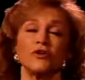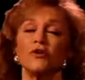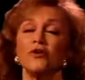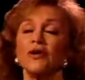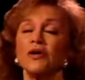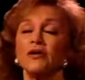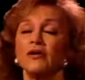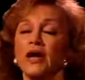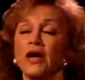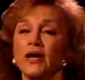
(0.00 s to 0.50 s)

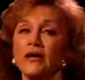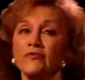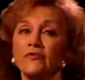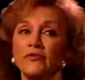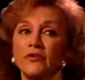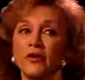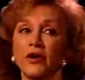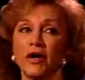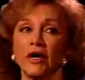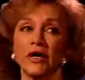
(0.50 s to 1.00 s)
going
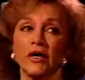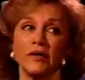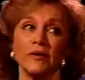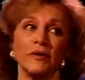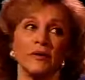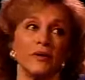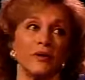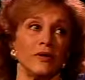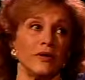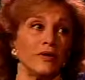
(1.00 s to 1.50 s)
after
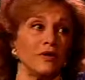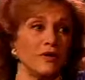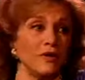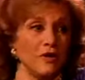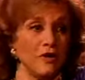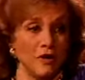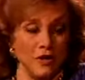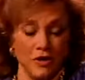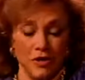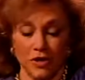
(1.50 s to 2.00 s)
I
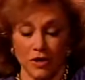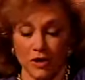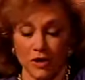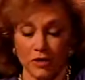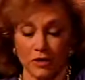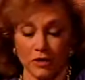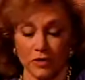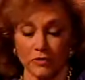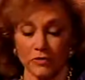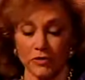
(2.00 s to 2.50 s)

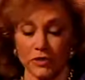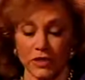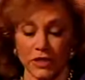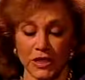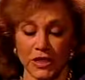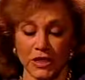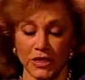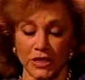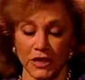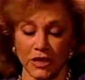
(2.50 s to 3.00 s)
was
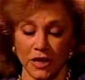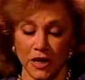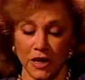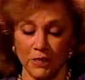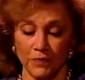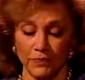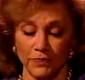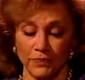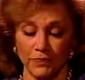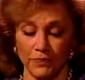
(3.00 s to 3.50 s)
cleaning
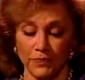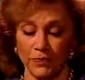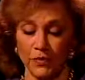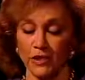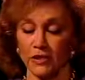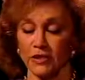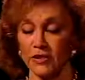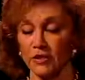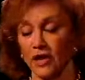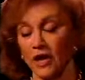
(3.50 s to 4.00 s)
up
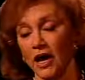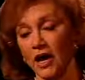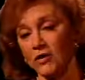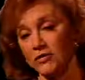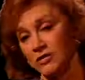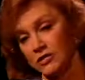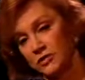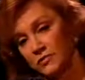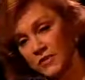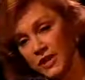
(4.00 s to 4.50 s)
at the
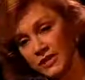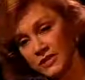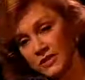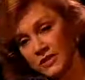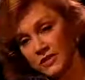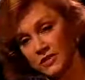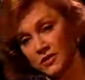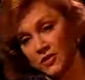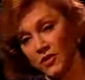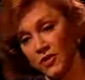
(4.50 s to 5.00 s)
house in
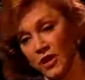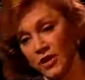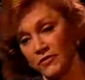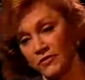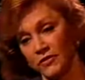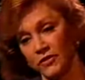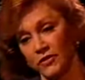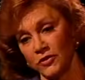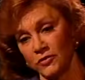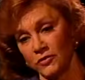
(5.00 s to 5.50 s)
Mexico
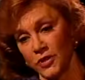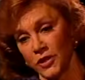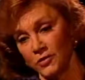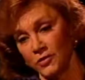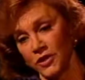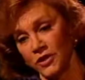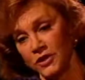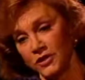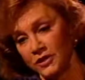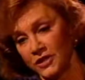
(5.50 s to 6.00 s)
after my
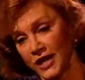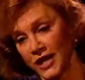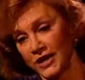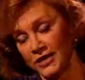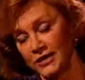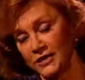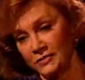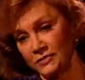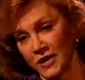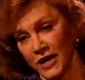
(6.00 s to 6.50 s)
mother
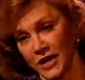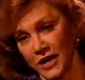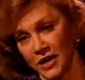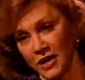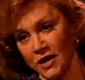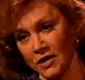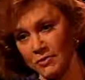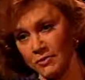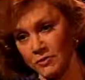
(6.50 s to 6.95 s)
died in my arms.